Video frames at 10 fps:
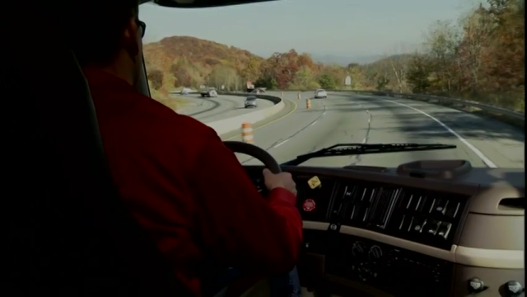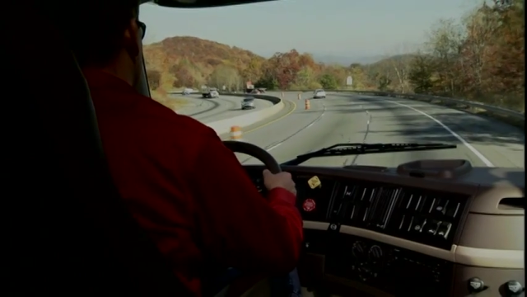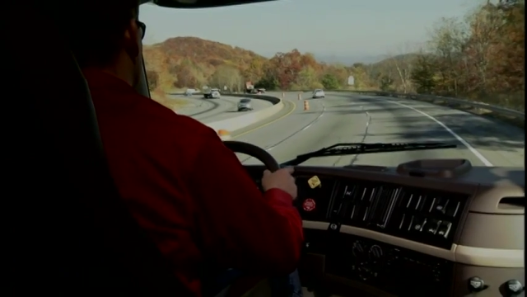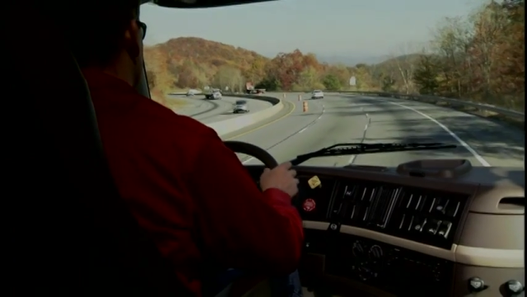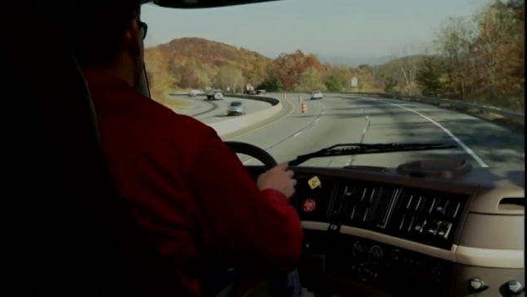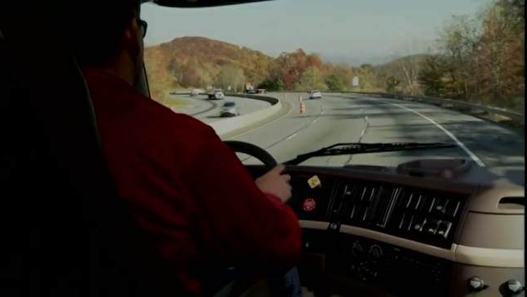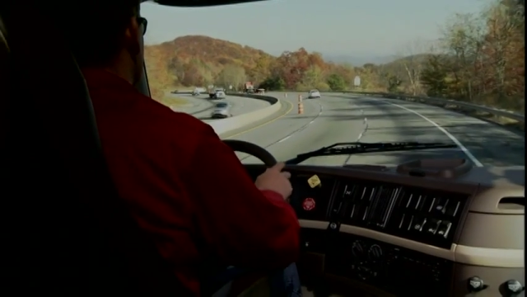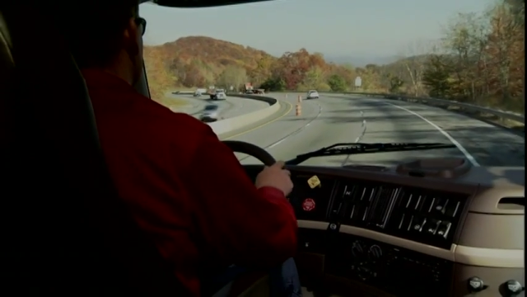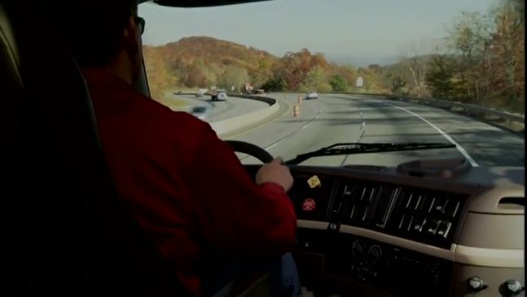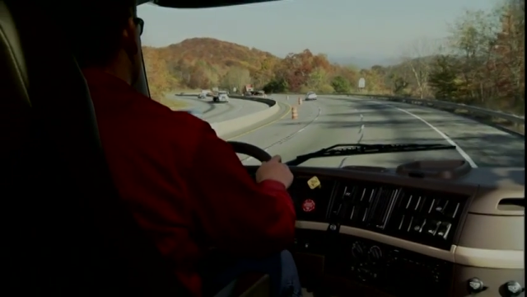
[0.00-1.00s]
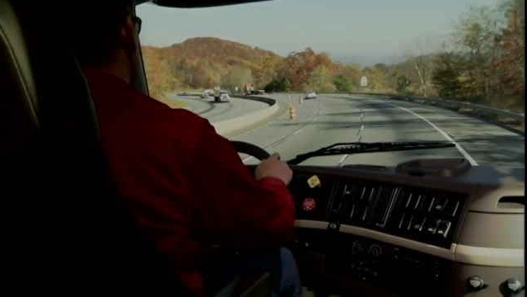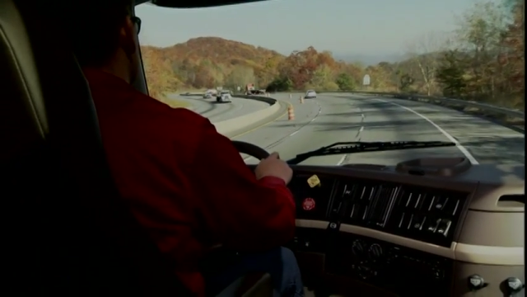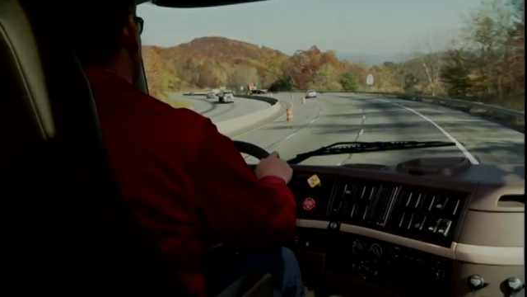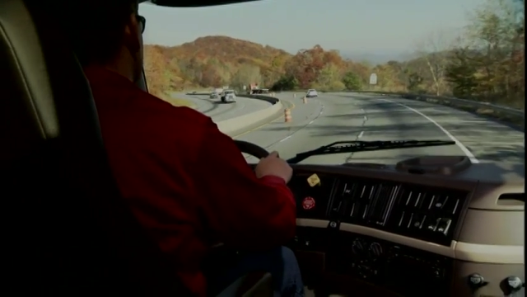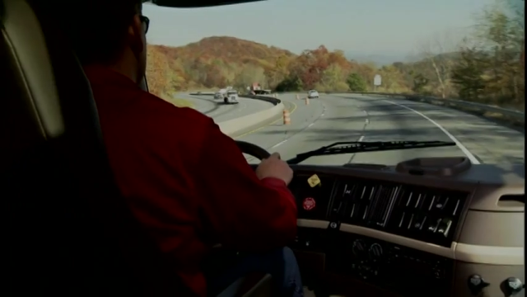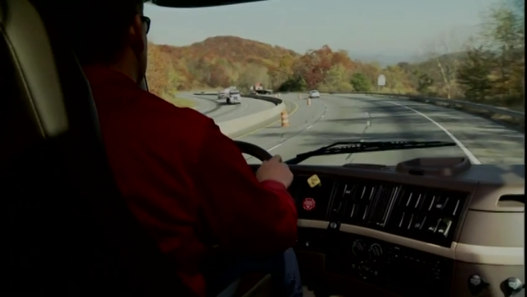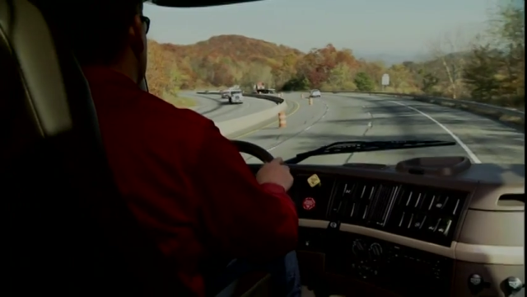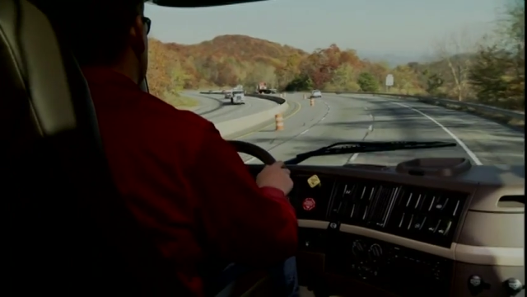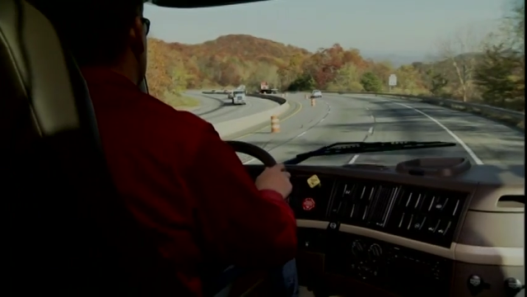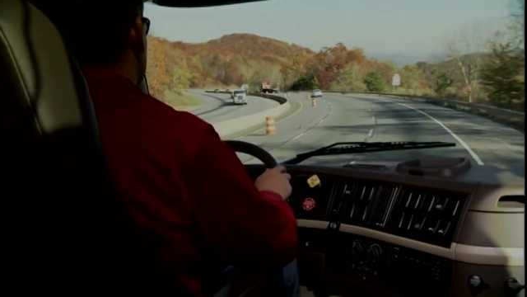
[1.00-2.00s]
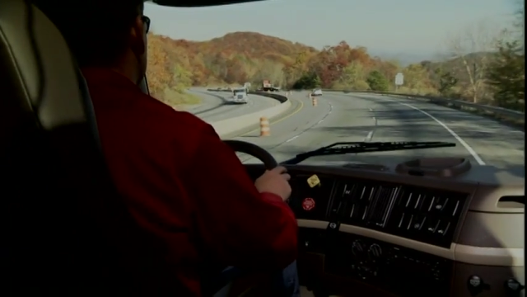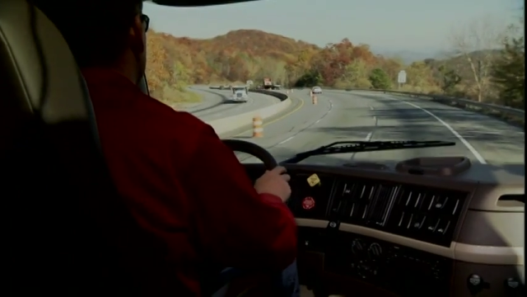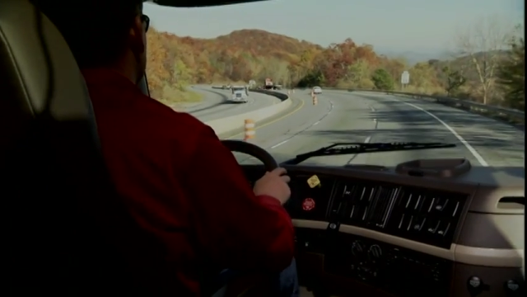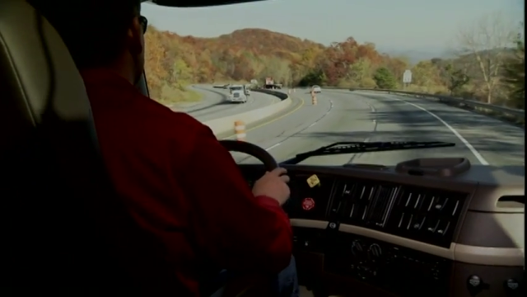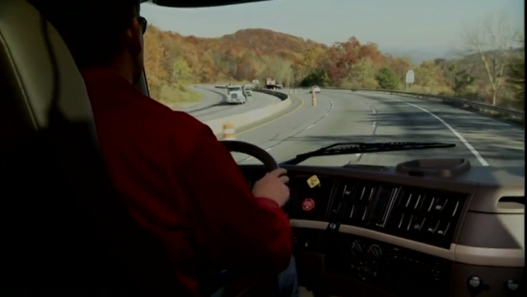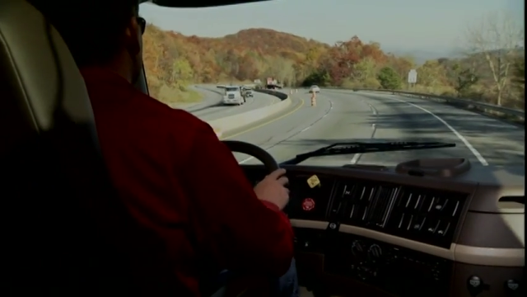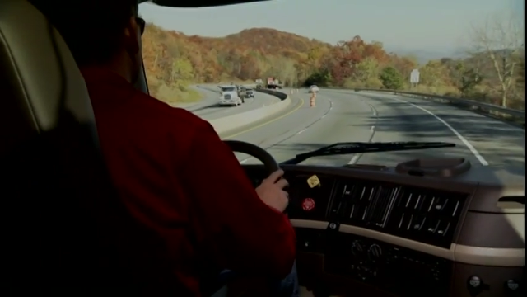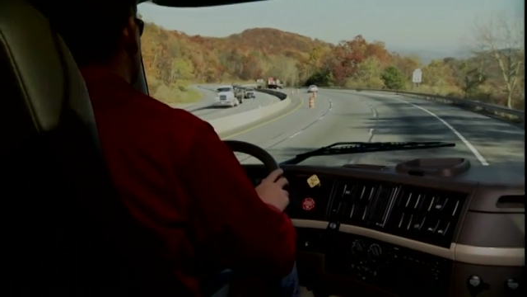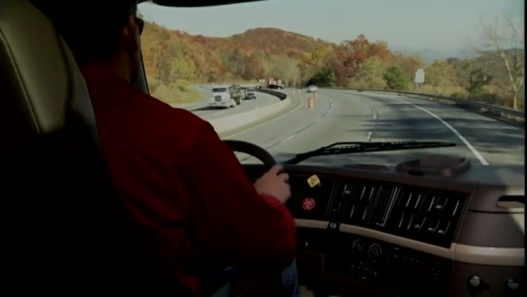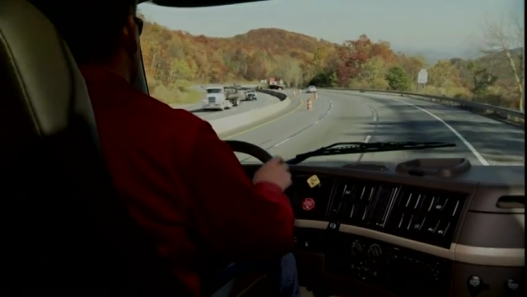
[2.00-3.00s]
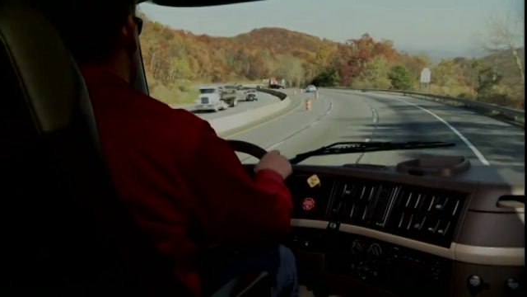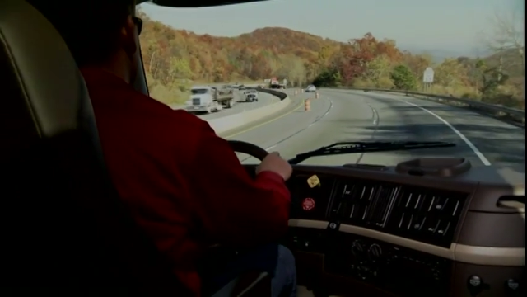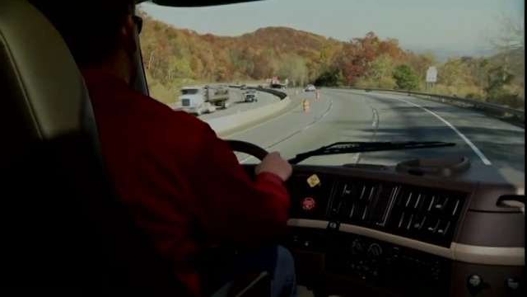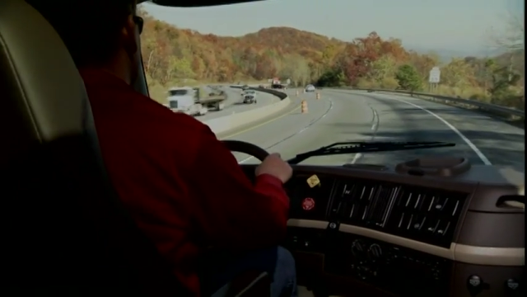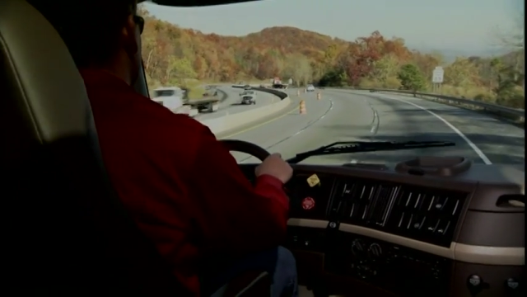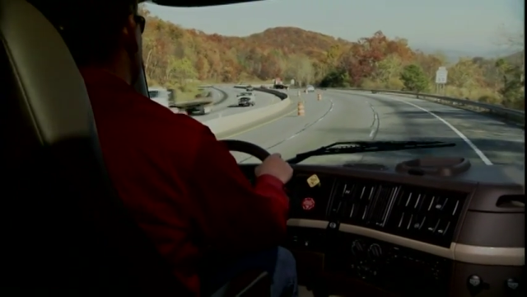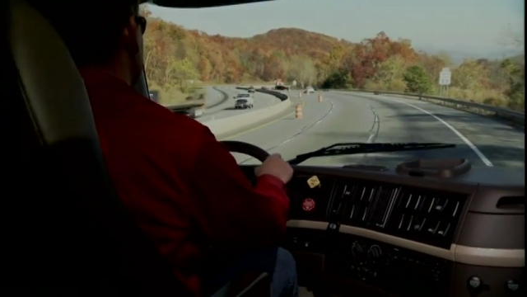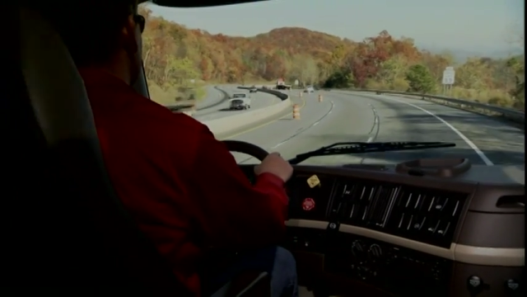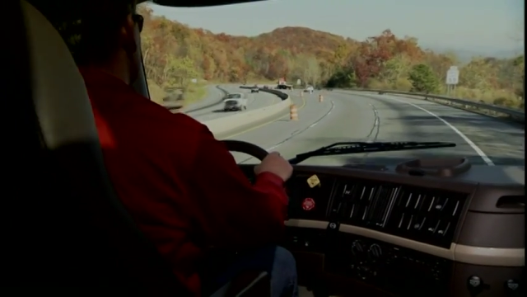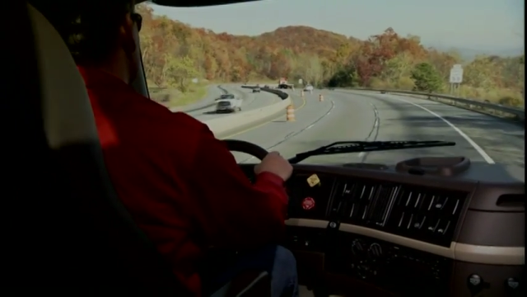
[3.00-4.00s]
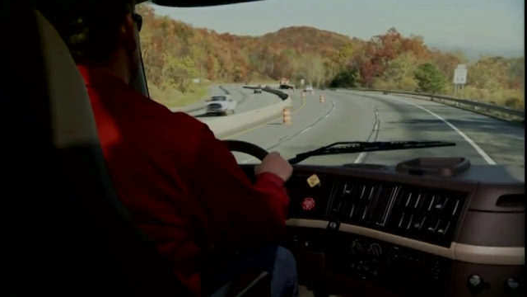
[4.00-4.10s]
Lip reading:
No face is visible, so there are no lips to read.